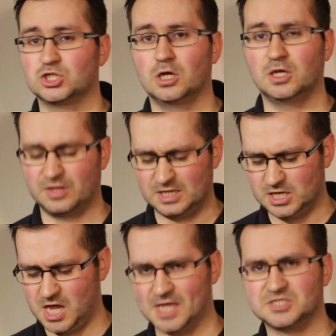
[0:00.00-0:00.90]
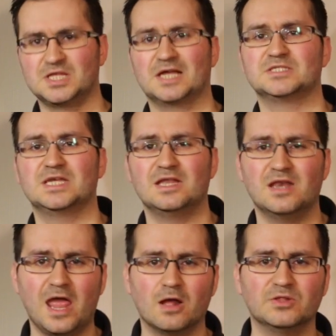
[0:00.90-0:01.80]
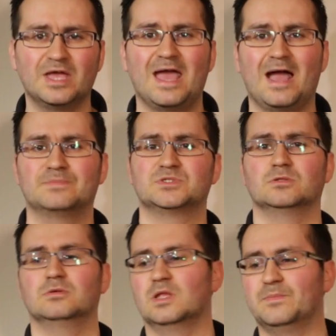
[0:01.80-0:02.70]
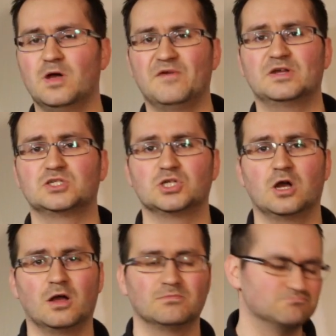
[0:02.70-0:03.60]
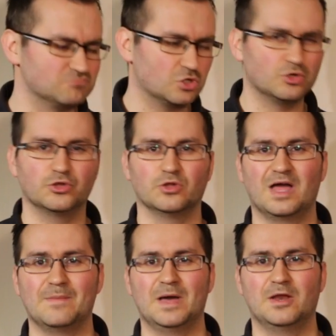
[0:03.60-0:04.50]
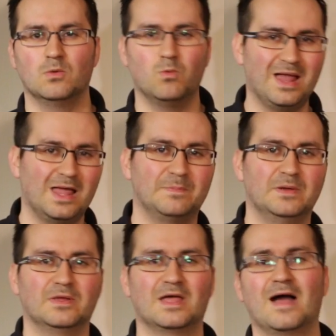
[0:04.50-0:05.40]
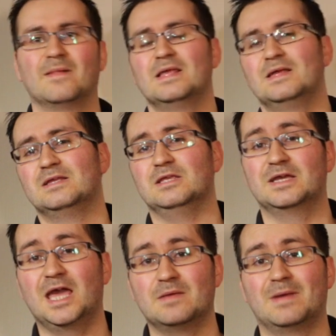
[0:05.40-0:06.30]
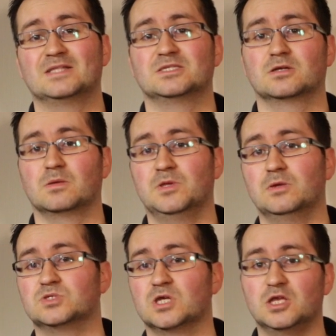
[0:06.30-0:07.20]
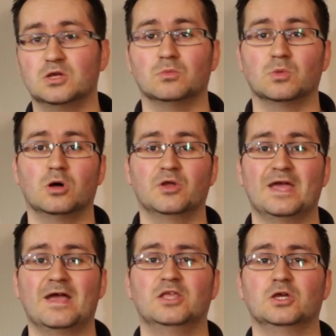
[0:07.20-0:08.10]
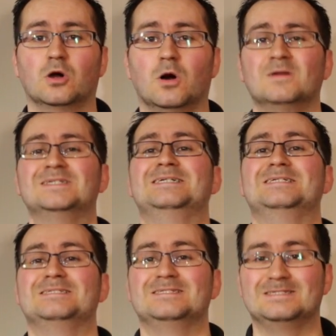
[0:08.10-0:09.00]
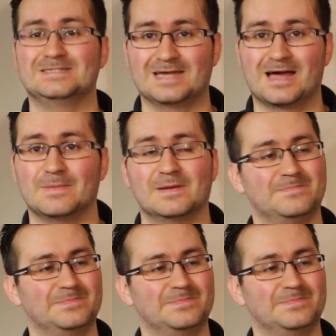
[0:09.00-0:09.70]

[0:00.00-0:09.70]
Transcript: a shot, you think, yes, that's it, nailed it, absolutely perfect shot, couldn't have done that better, well happy with that. You get it back to the computer, you upload it, and you go, damn,